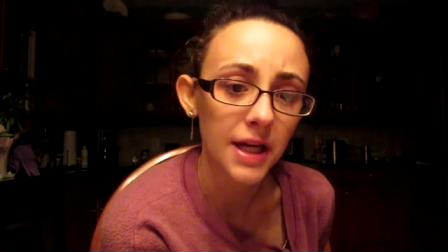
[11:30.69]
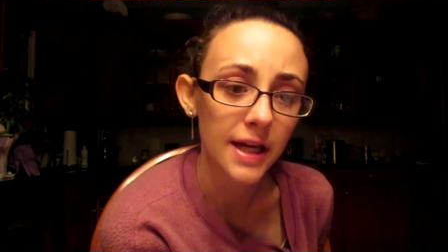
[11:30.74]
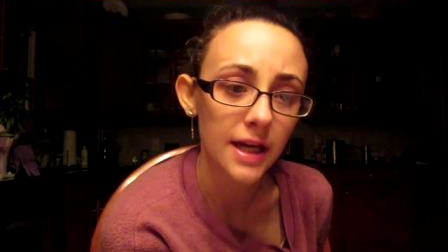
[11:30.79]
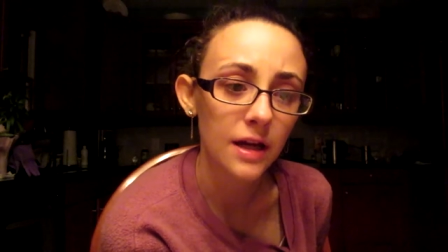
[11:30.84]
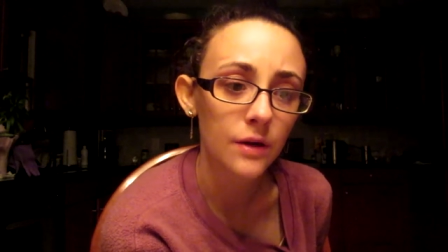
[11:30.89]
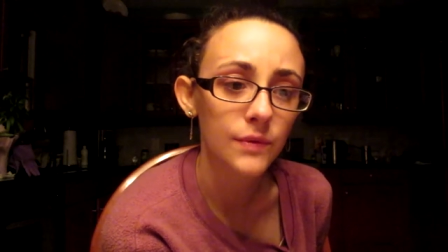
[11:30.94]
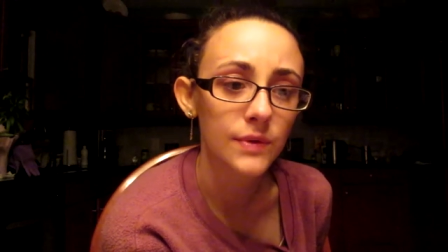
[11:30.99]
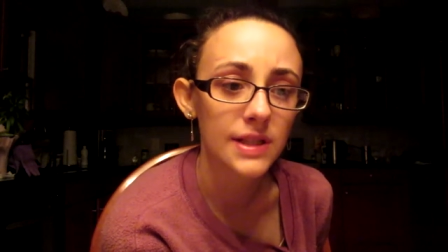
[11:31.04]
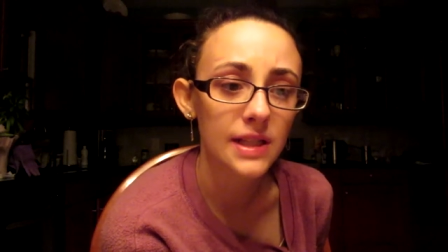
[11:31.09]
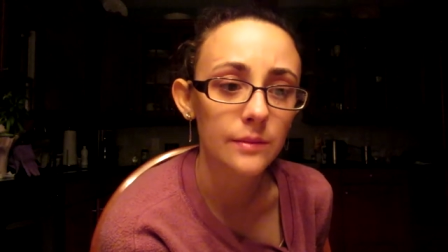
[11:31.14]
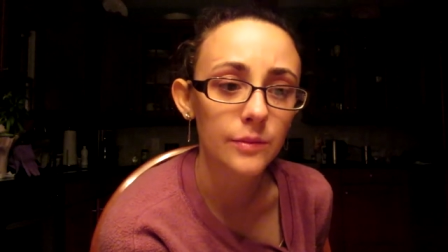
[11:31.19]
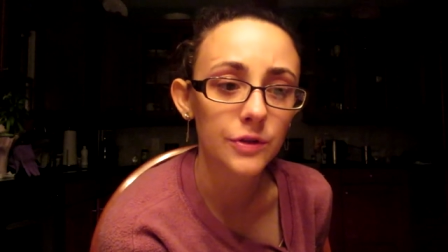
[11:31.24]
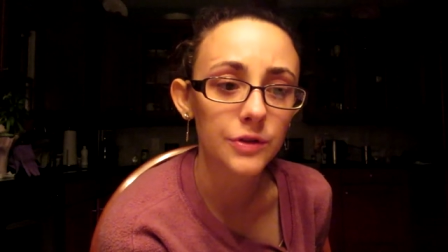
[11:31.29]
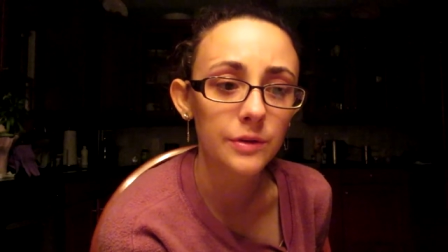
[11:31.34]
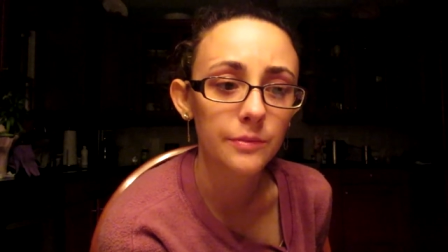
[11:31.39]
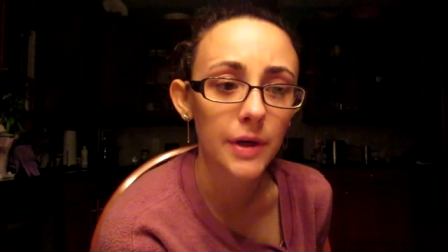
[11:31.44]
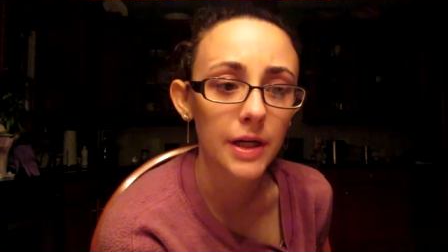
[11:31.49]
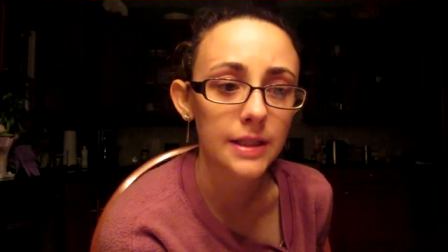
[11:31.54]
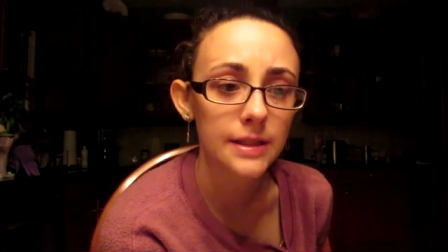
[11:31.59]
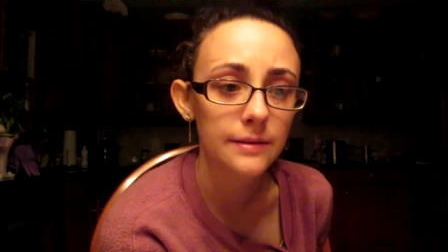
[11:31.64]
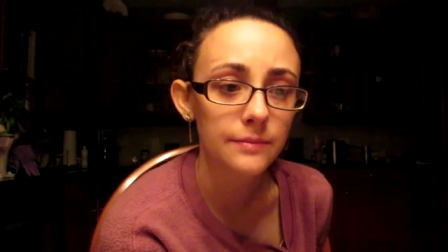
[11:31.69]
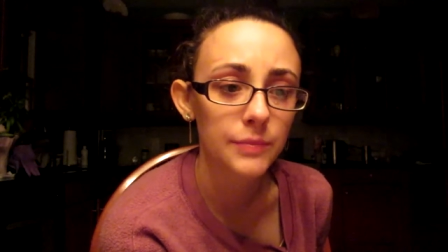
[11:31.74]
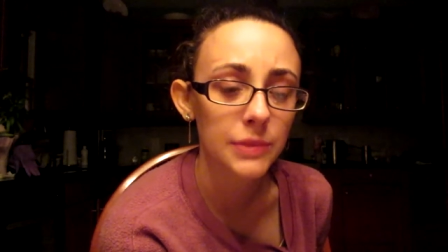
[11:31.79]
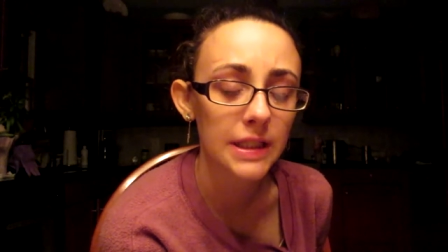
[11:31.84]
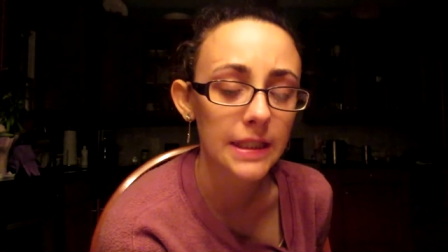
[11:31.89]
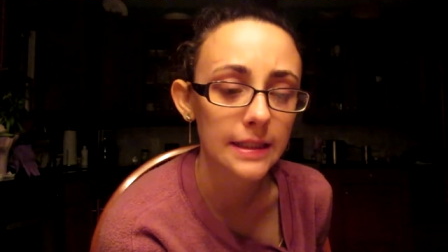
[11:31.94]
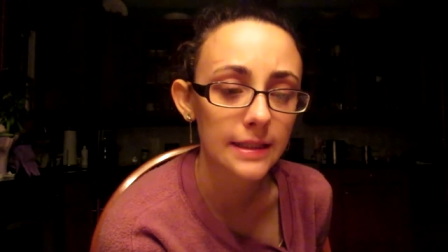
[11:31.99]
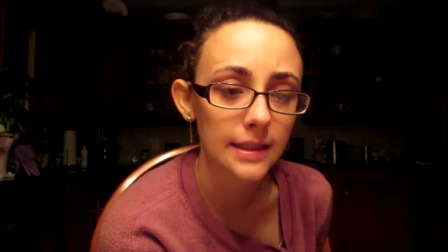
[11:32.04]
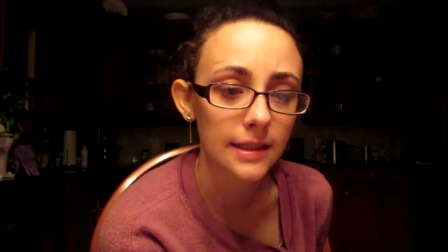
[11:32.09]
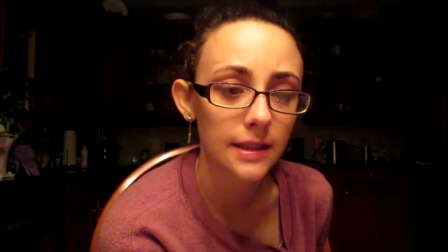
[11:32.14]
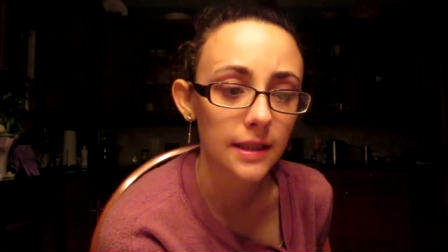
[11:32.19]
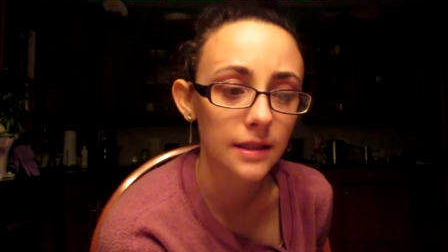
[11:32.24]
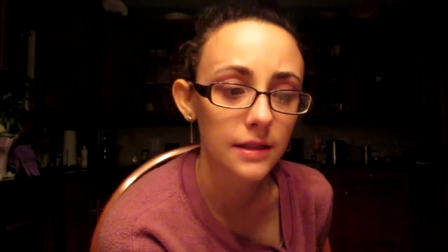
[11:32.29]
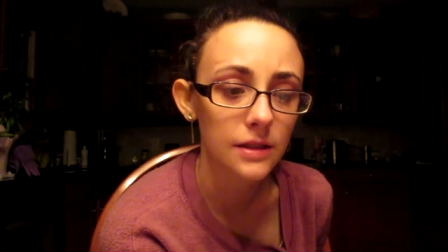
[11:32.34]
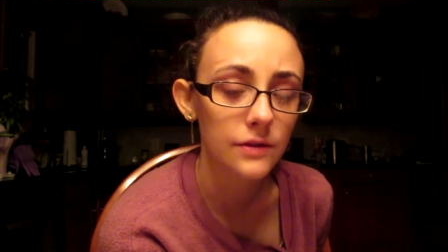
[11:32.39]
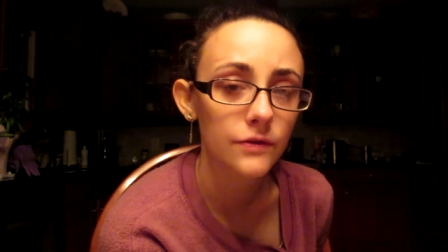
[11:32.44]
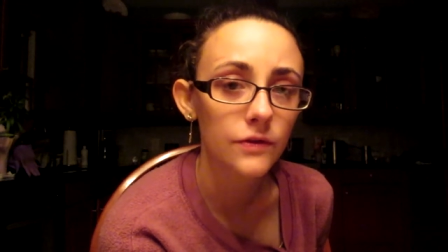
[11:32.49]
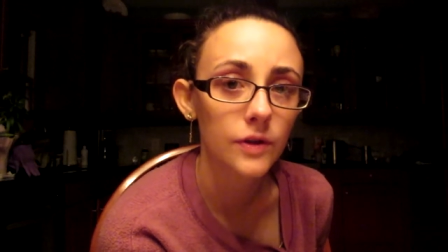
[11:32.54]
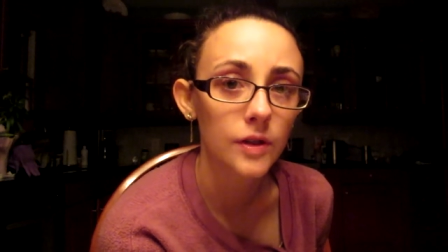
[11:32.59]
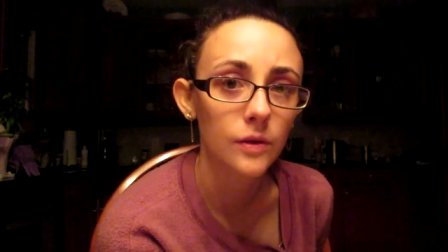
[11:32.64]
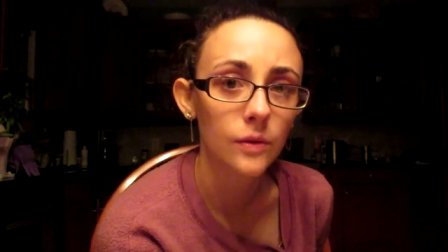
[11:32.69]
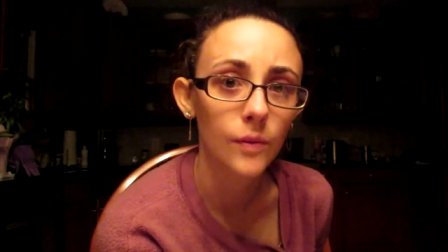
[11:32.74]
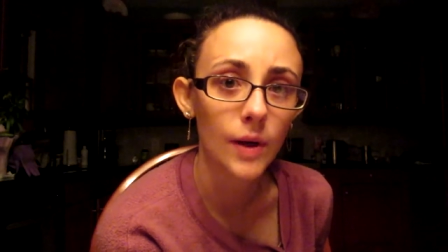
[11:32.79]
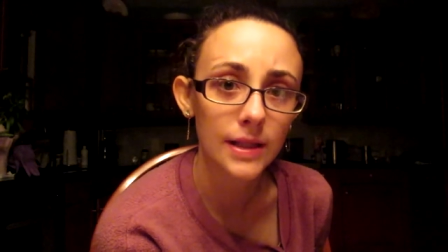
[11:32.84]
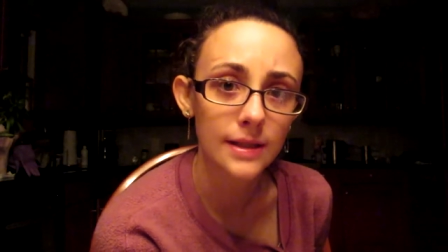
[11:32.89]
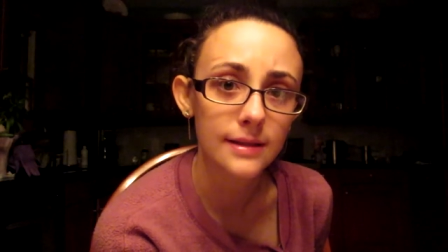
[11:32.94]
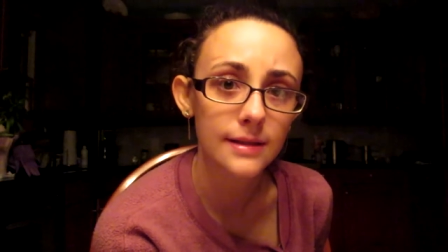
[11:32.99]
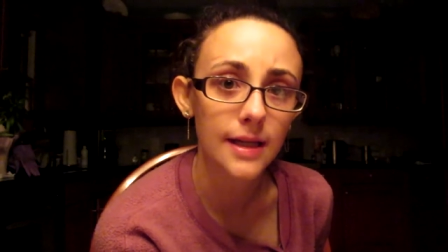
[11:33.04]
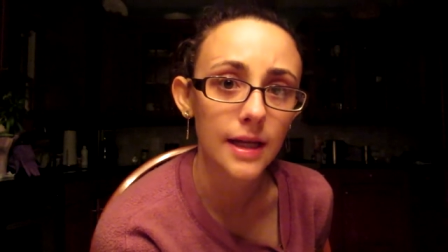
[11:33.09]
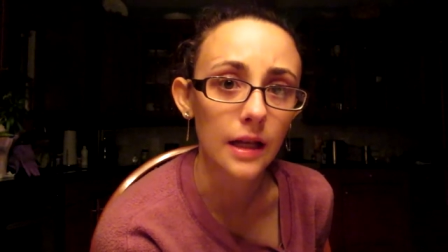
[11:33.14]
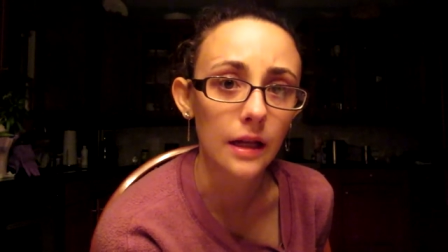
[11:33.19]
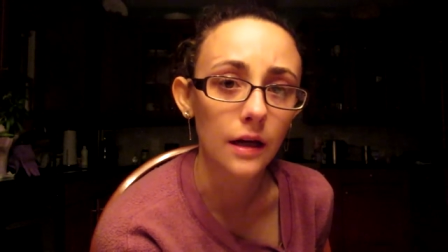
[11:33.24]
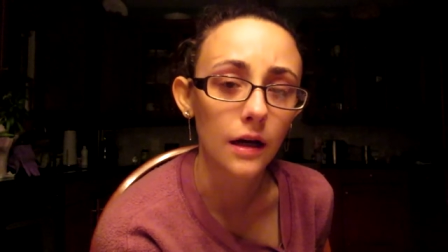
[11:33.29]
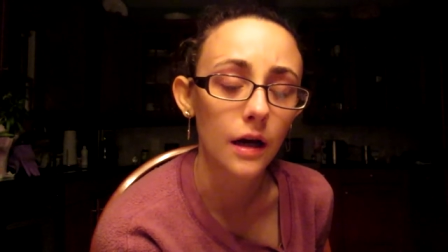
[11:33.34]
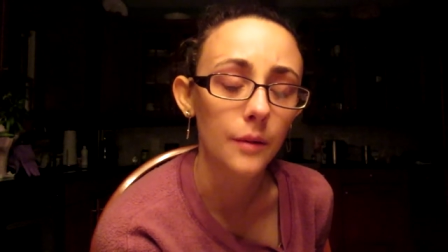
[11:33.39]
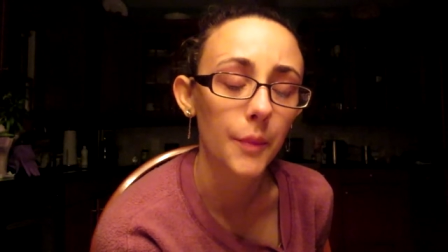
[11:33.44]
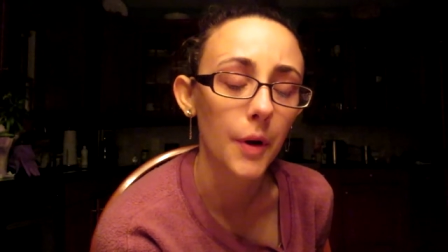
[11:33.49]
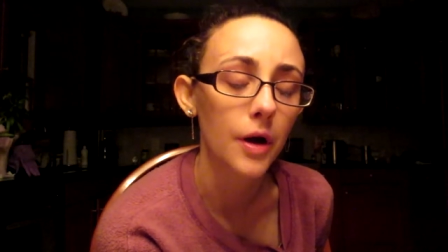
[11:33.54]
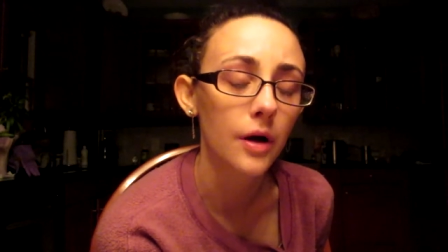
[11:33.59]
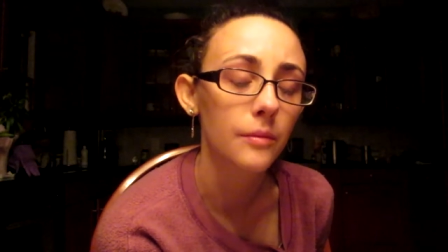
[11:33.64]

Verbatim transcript: My aunt was able to buy plane tickets for Wednesday to come